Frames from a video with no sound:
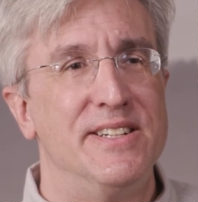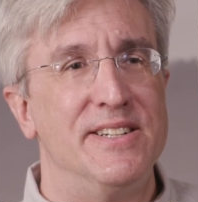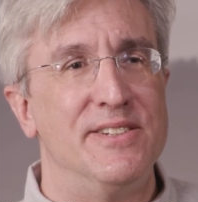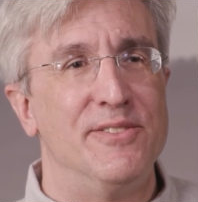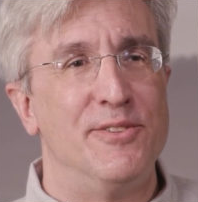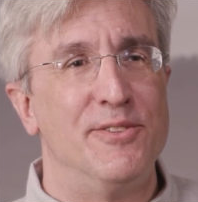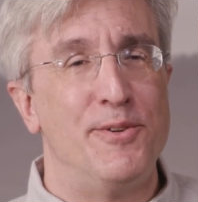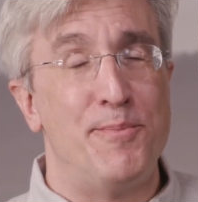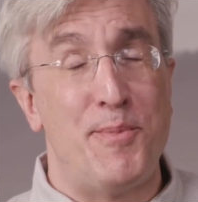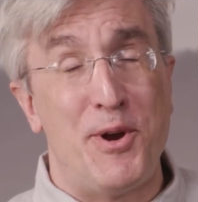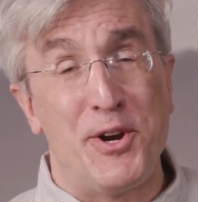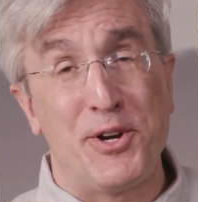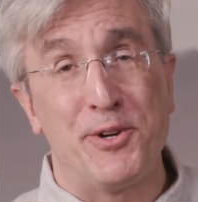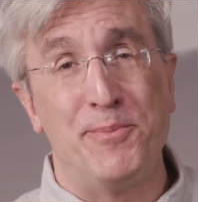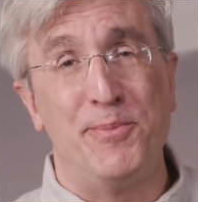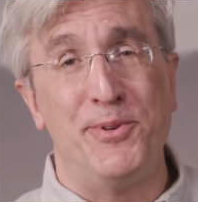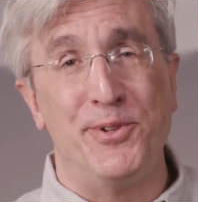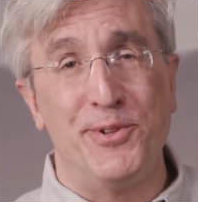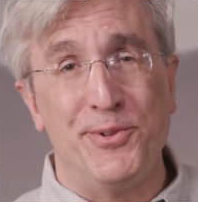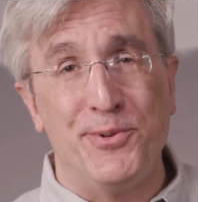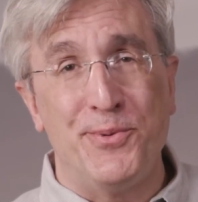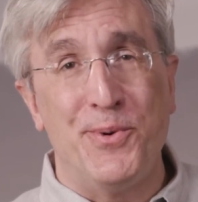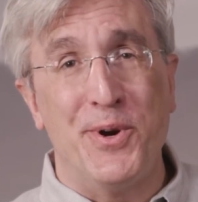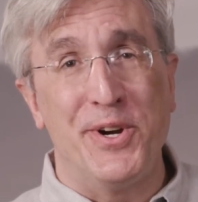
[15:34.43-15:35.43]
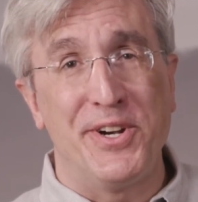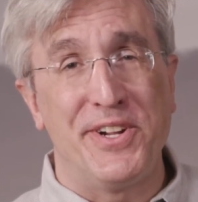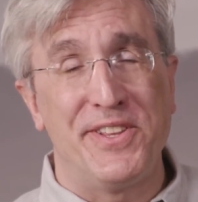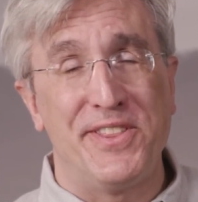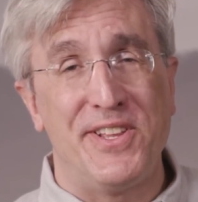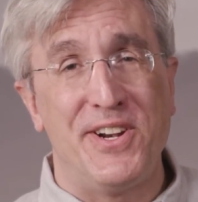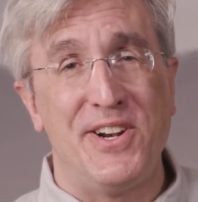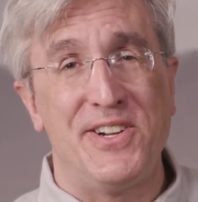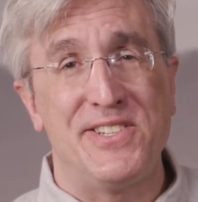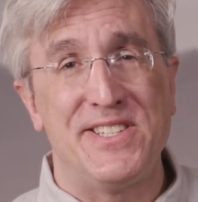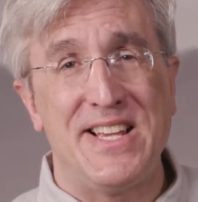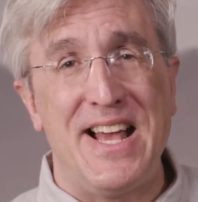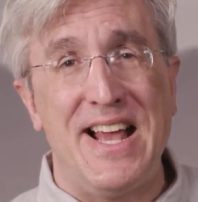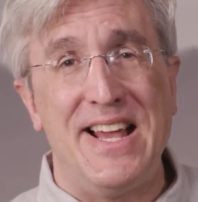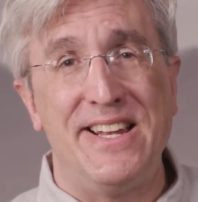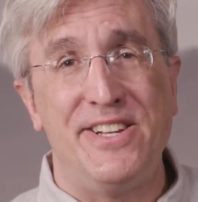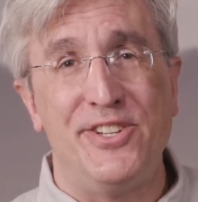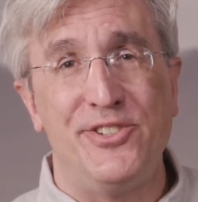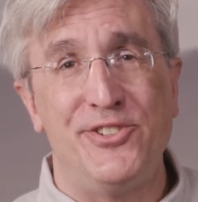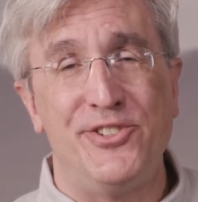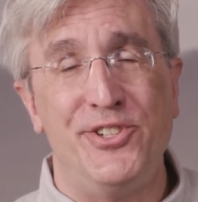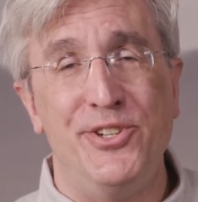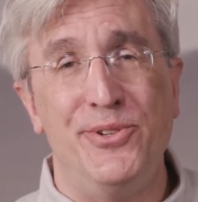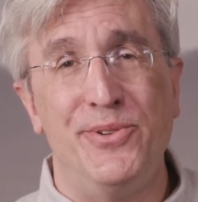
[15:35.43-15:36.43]
remarkable the work that our
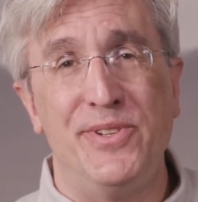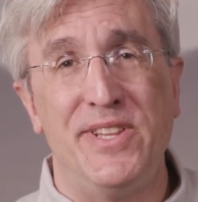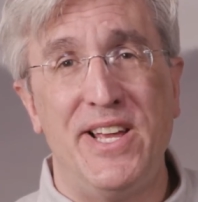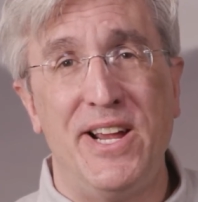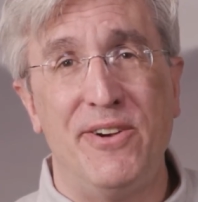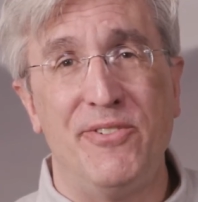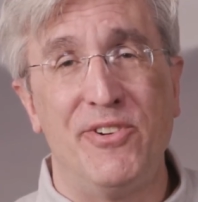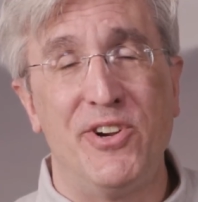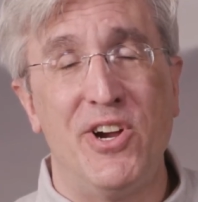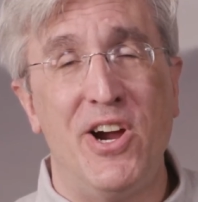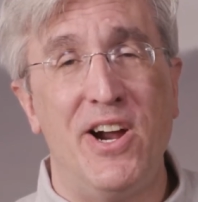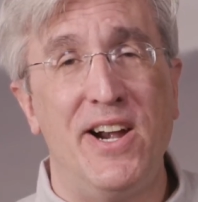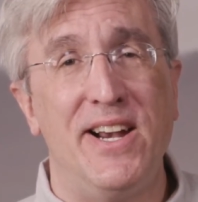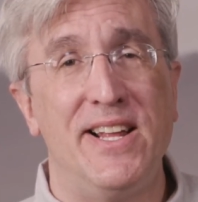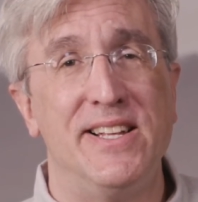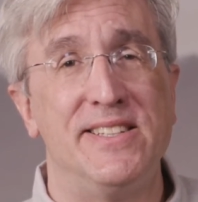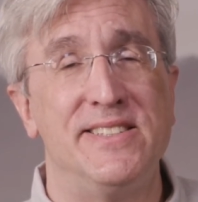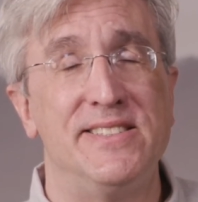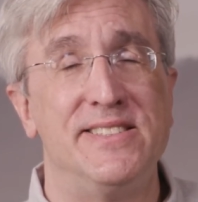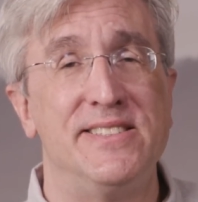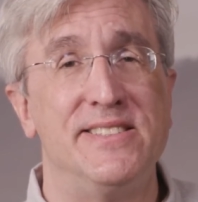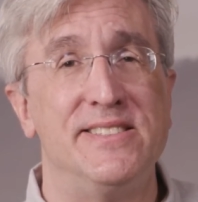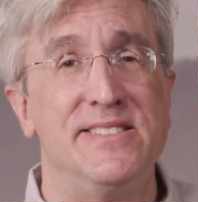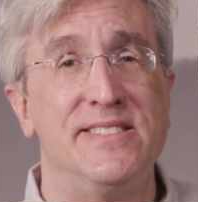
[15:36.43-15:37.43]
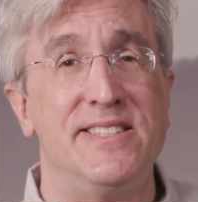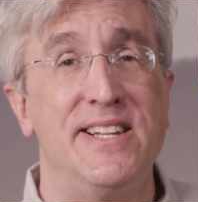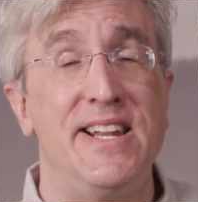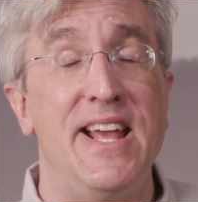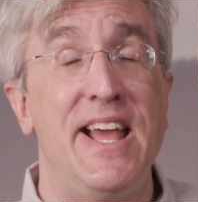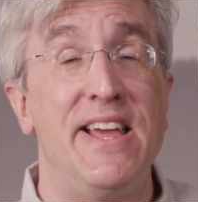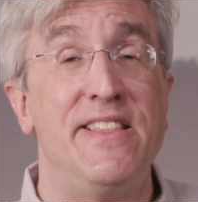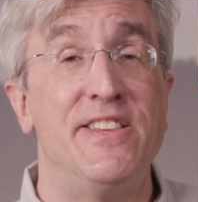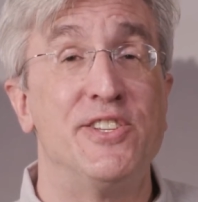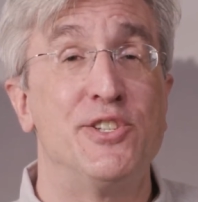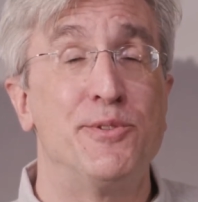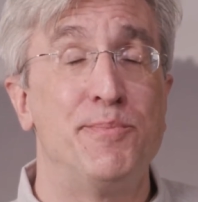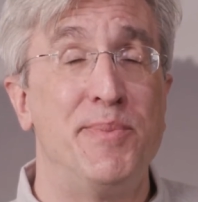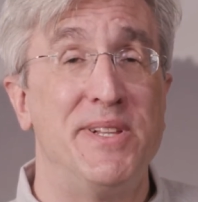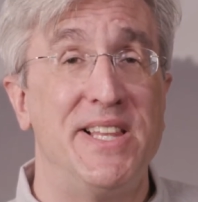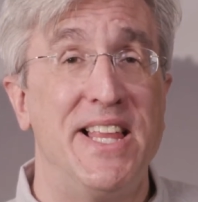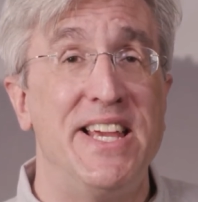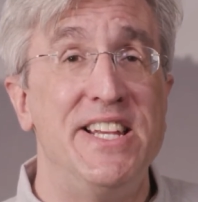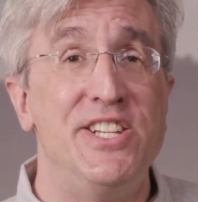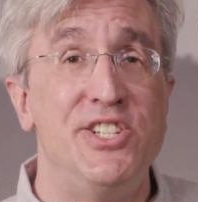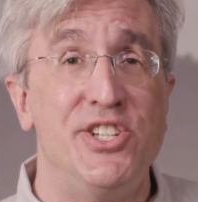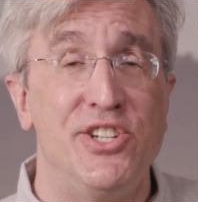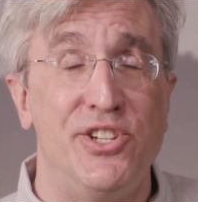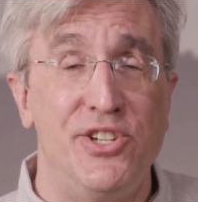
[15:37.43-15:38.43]
scientists do in that regard at today, the
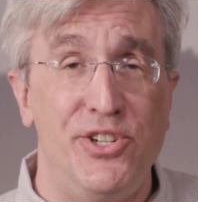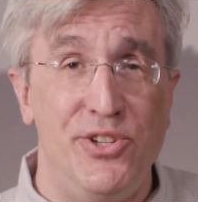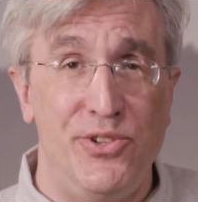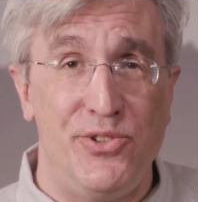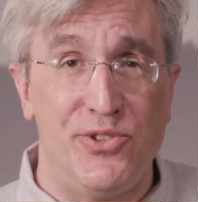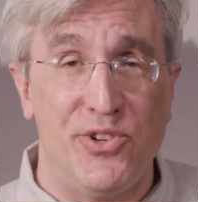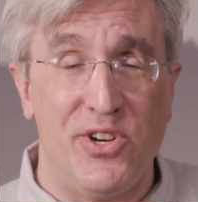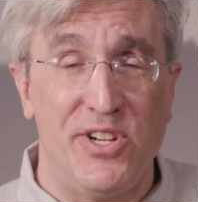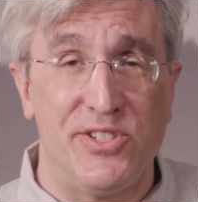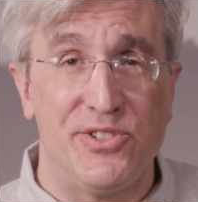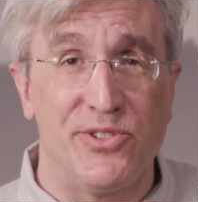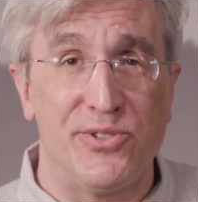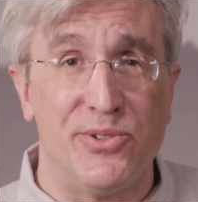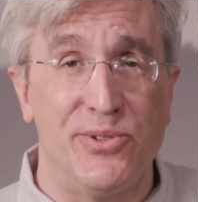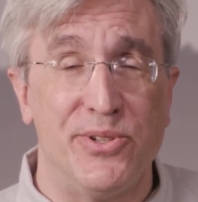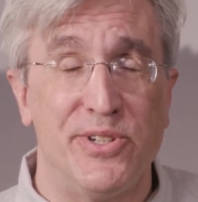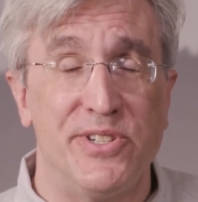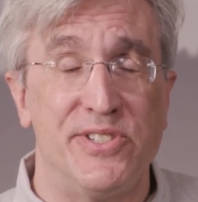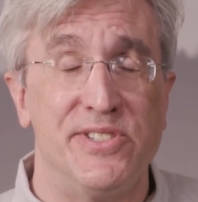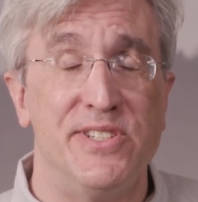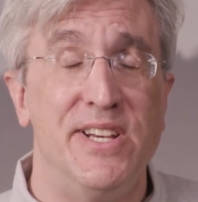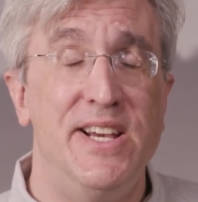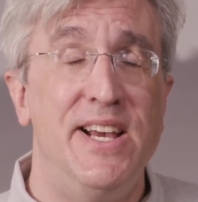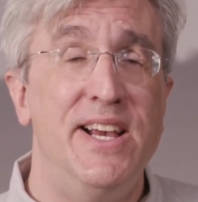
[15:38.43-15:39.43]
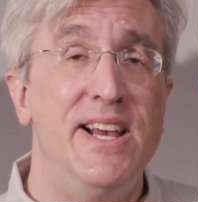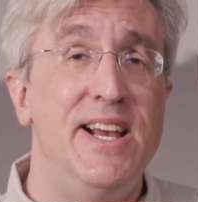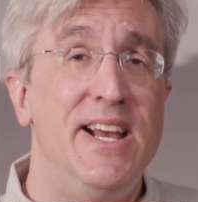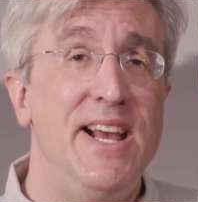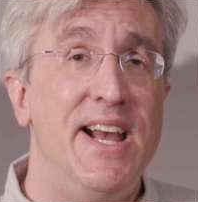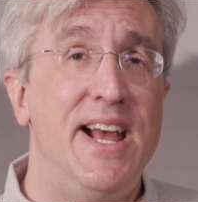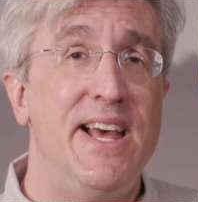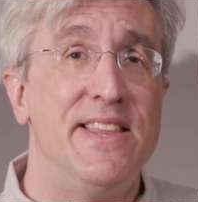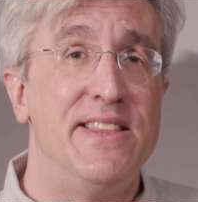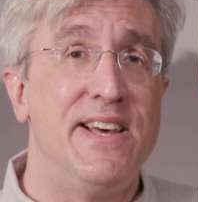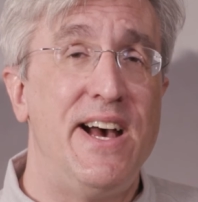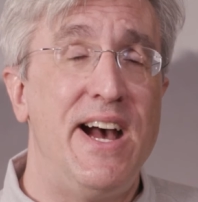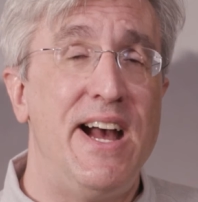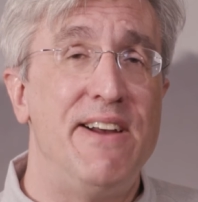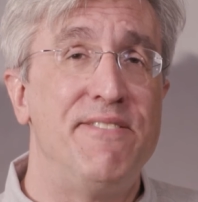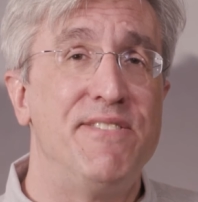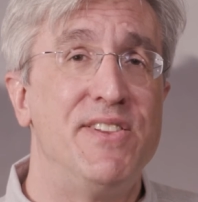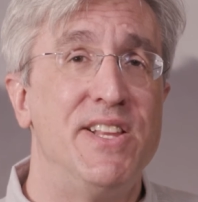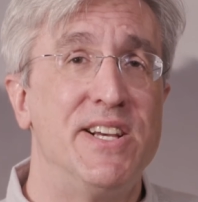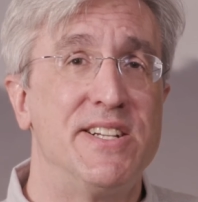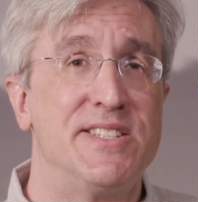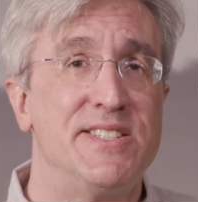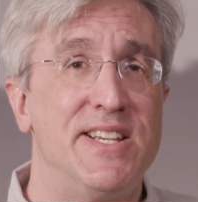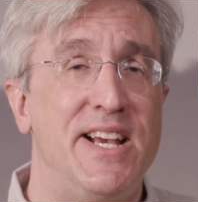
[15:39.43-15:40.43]
spallation neutron source and the high
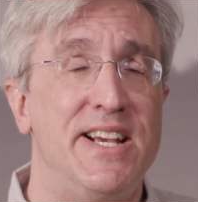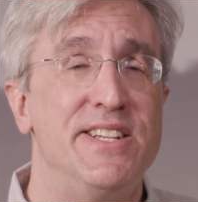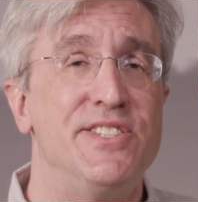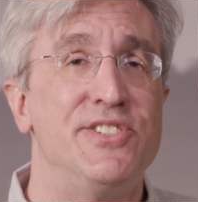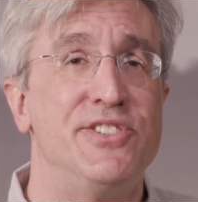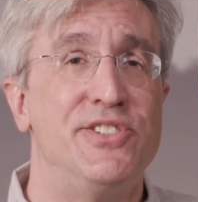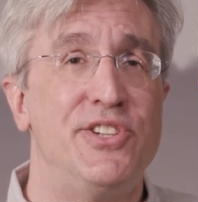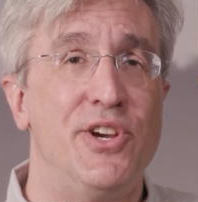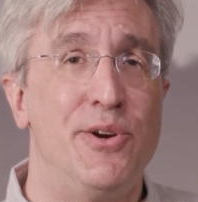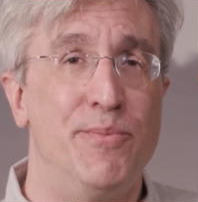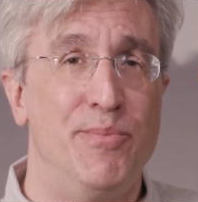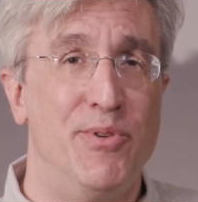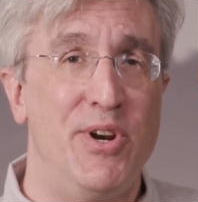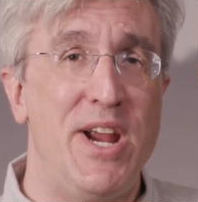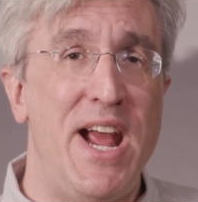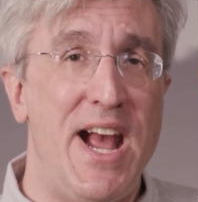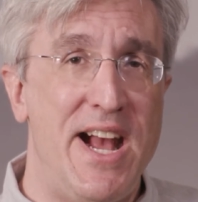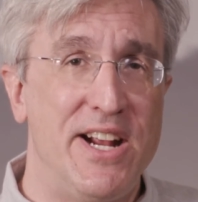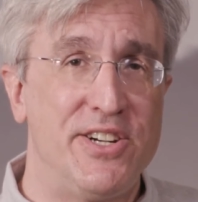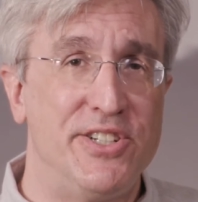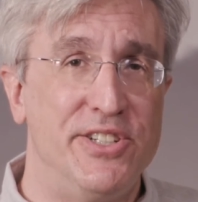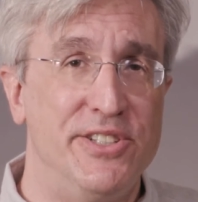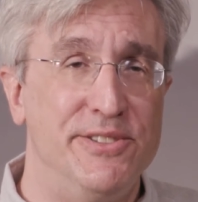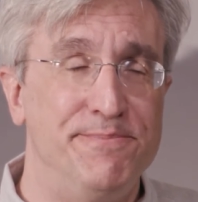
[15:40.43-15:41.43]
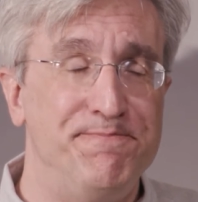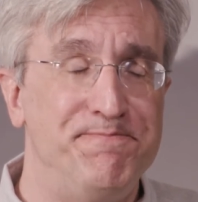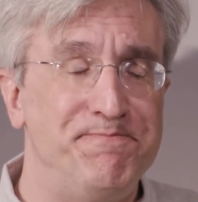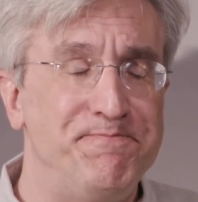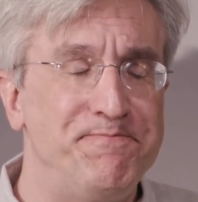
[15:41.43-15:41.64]
flux isotope reactor.